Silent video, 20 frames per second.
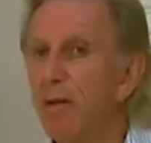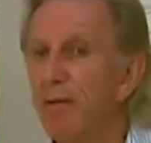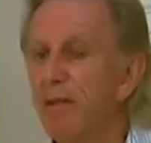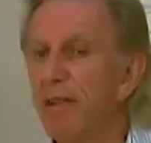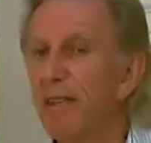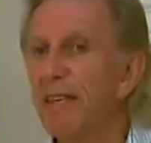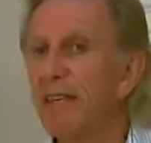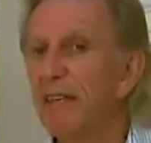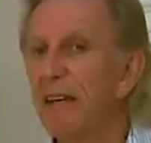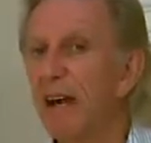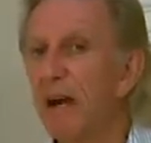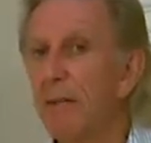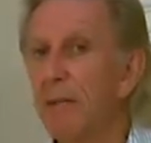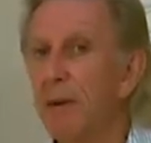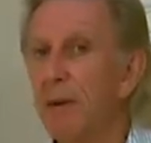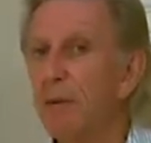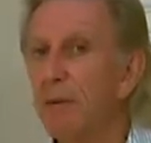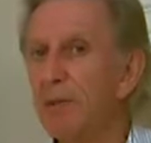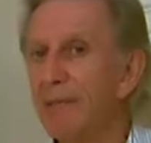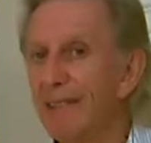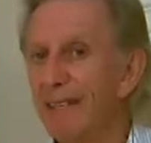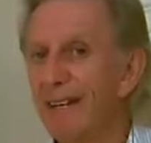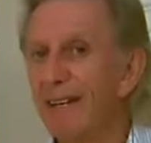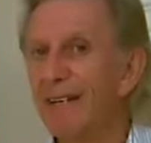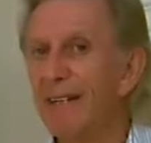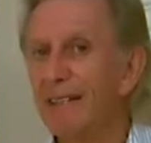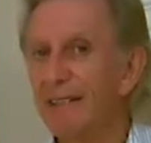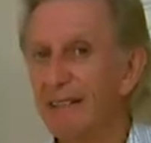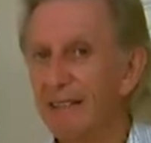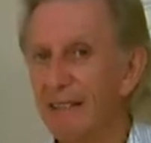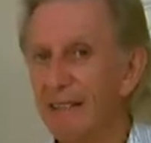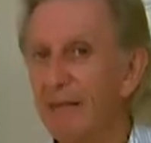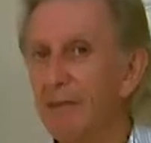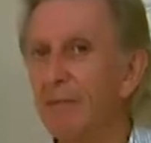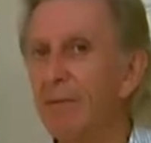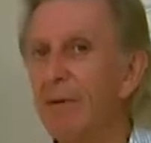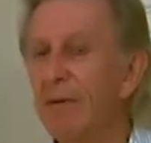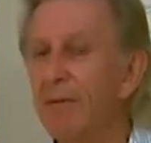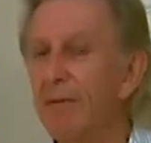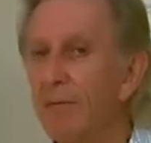think about tax
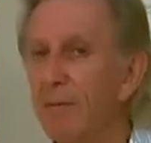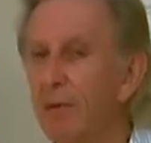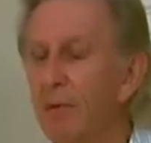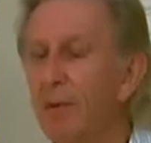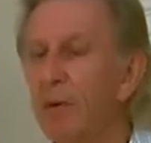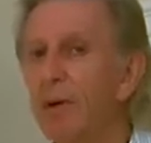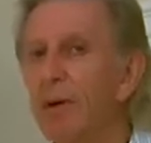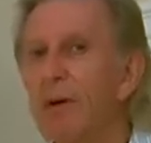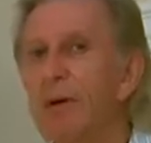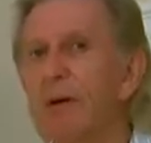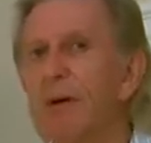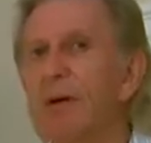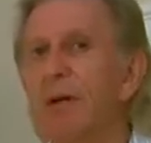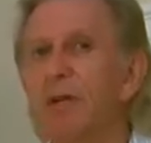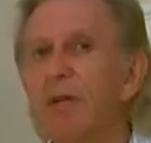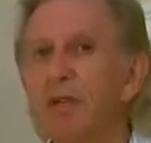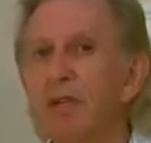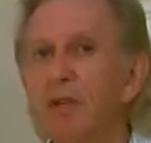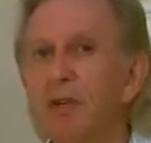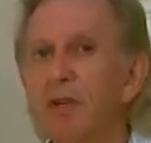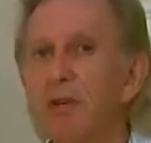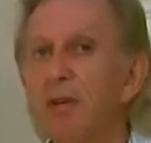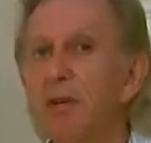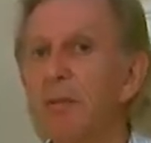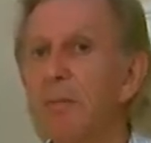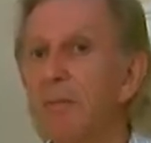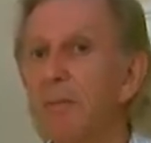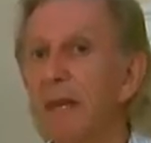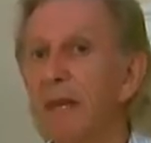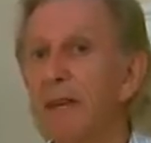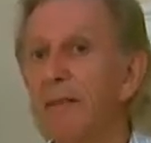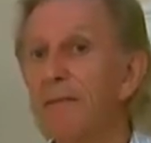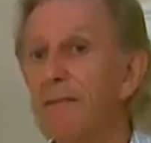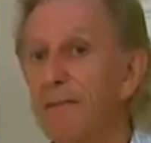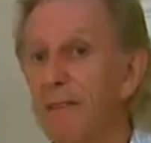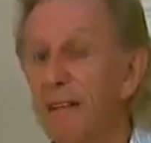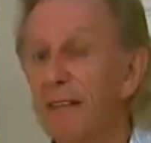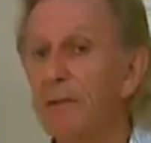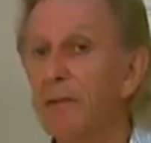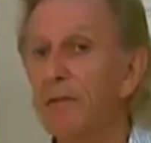before you make
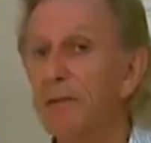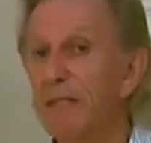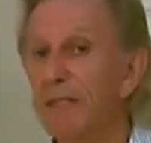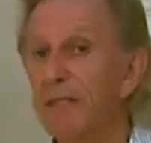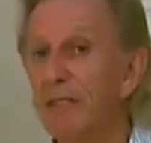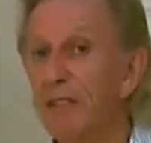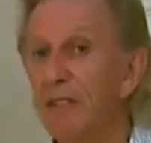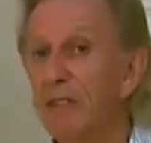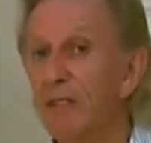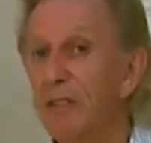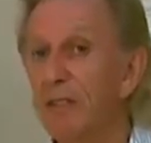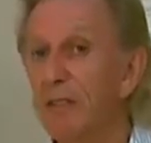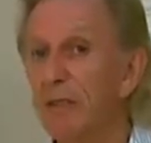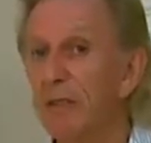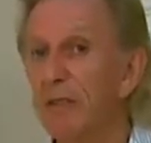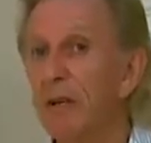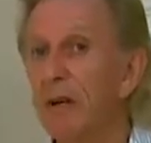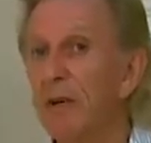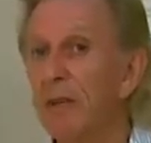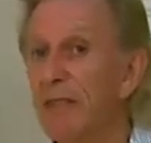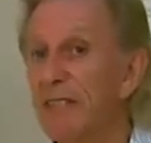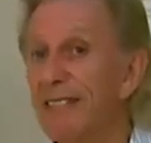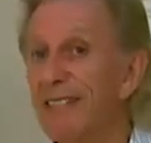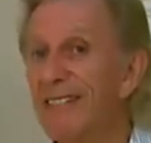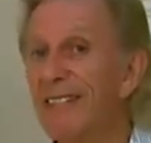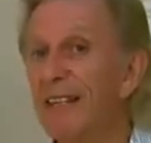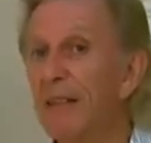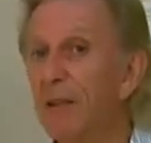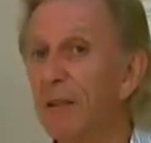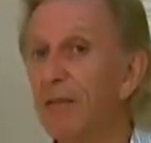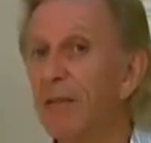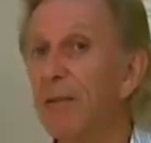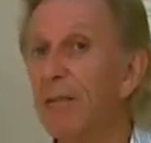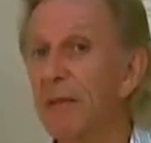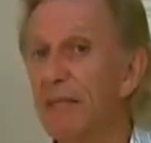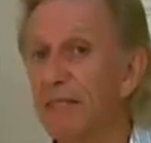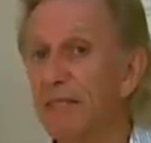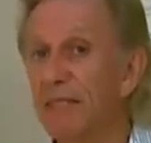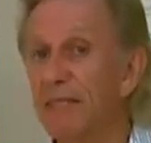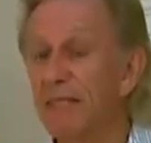final decisions on the sale of your
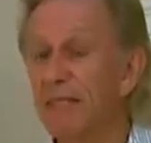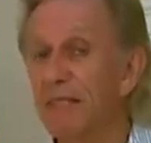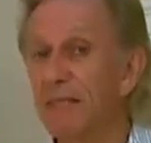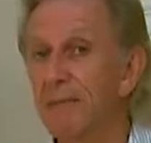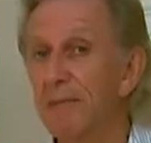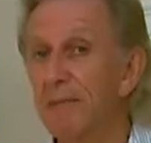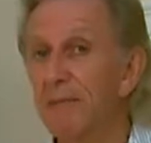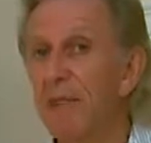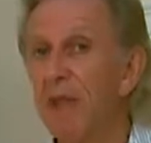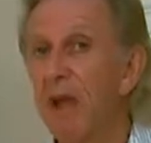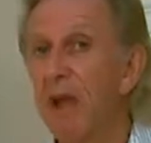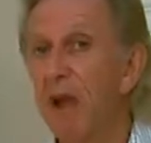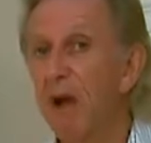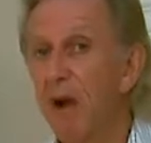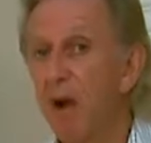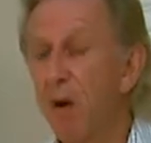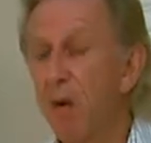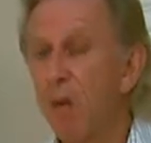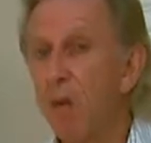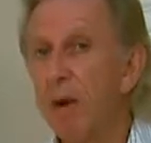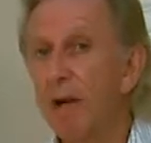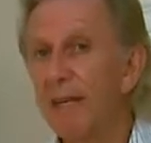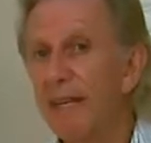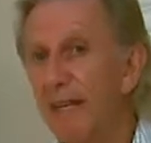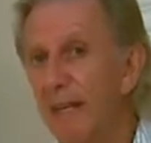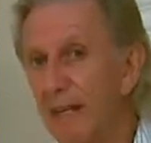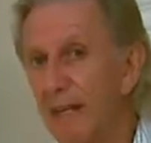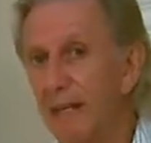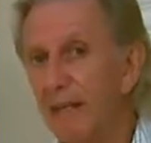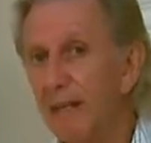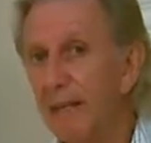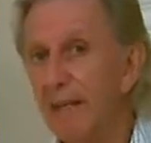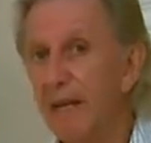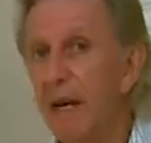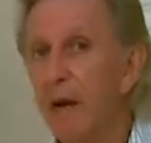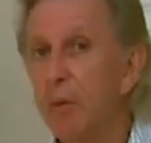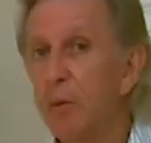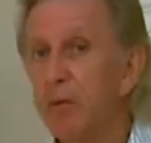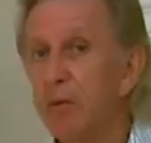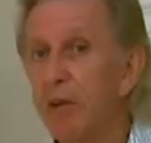business. One area
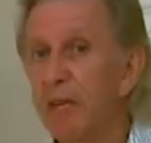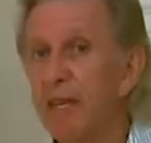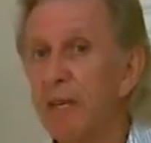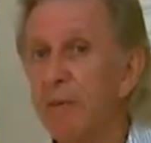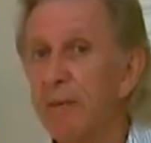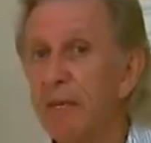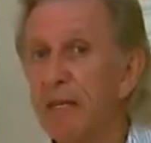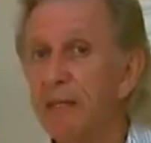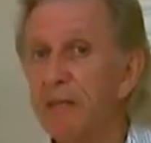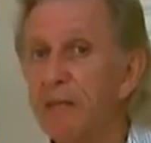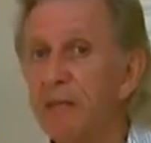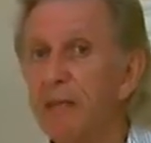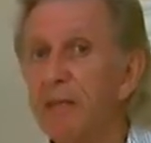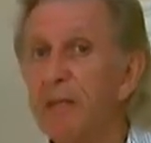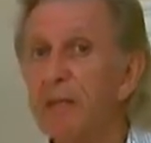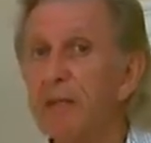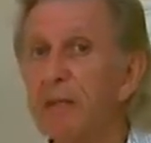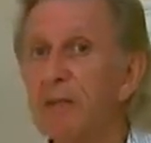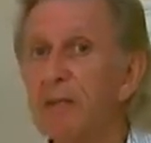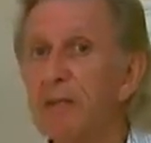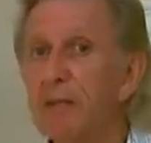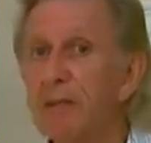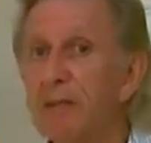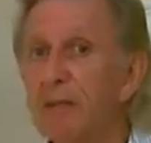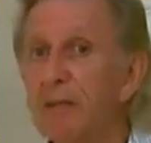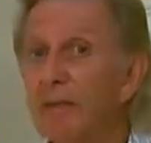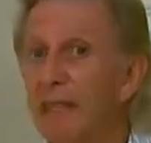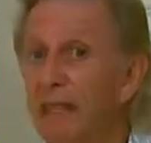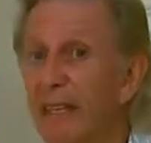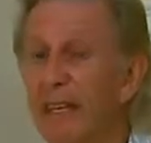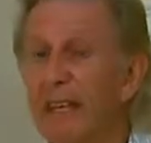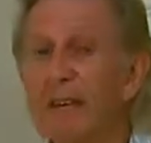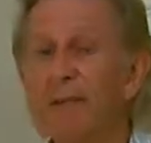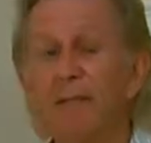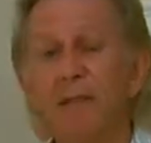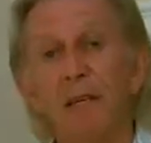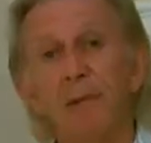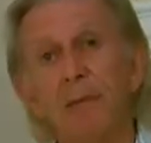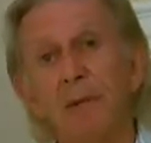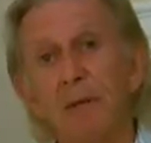that I would recommend you to think
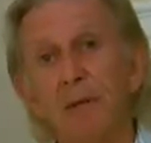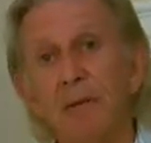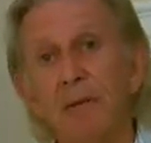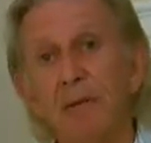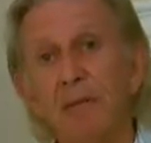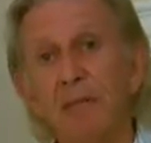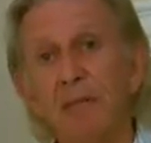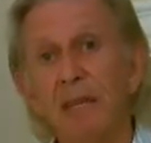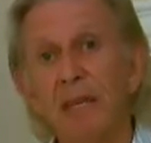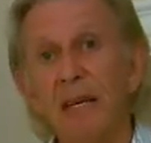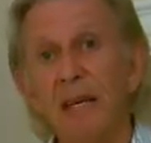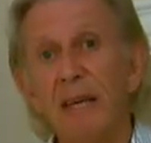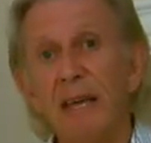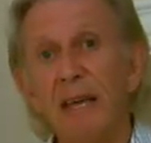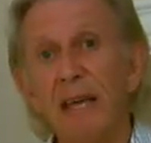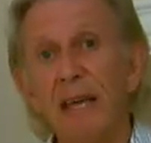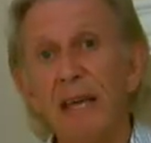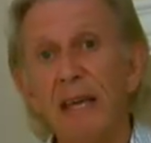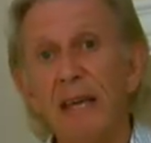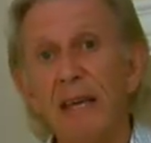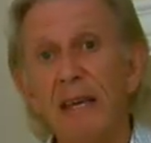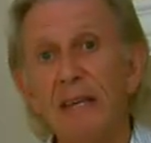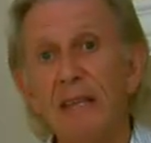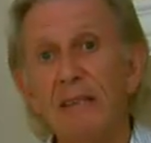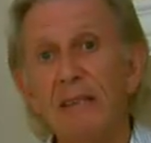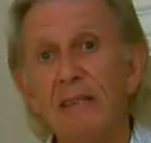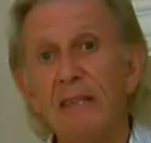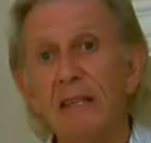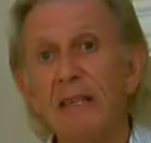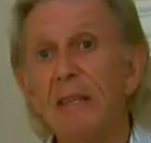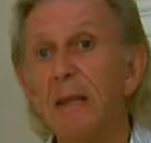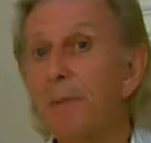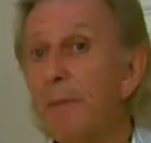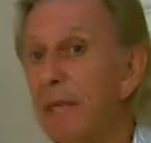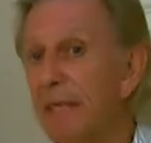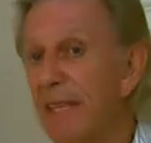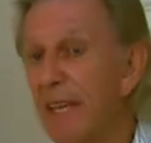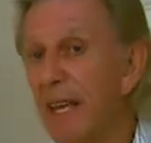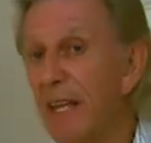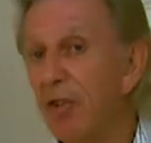carefully about is the
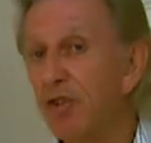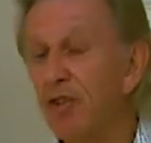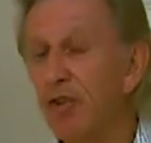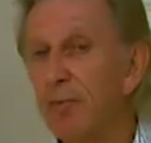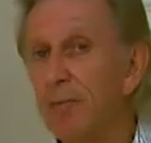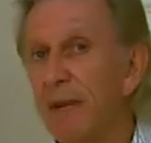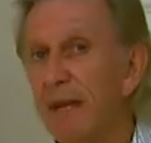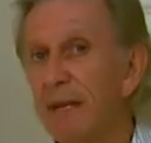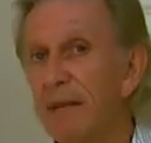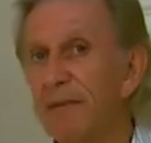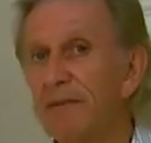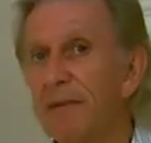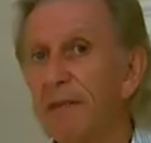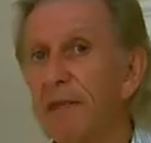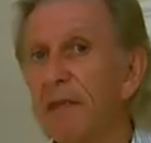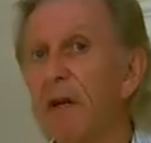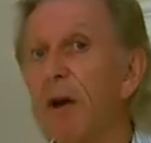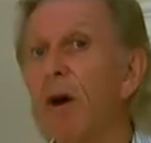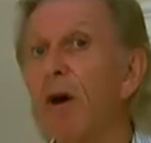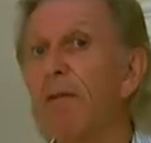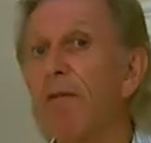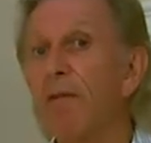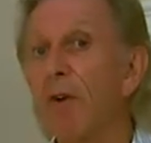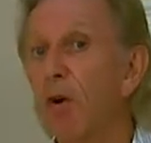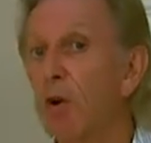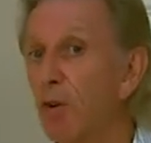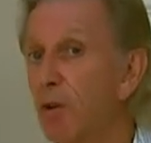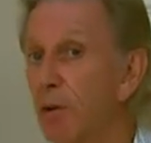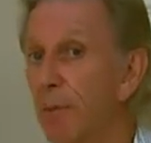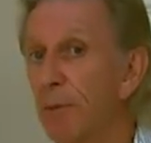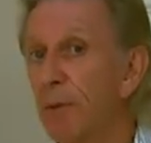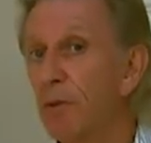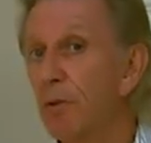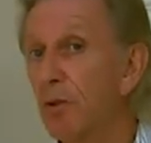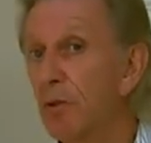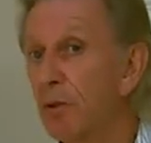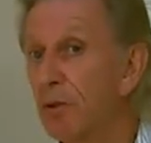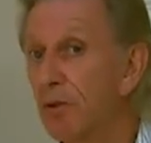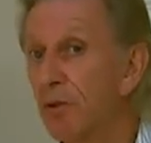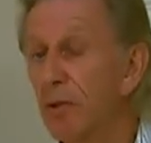potential benefit of
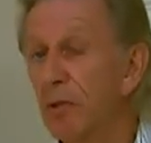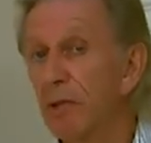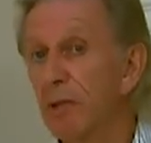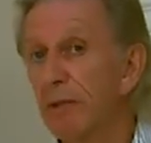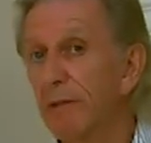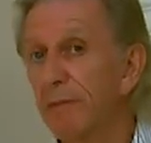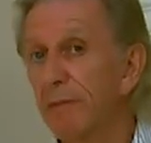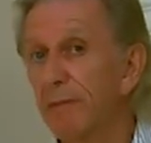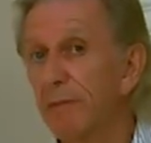Entrepreneur's Road.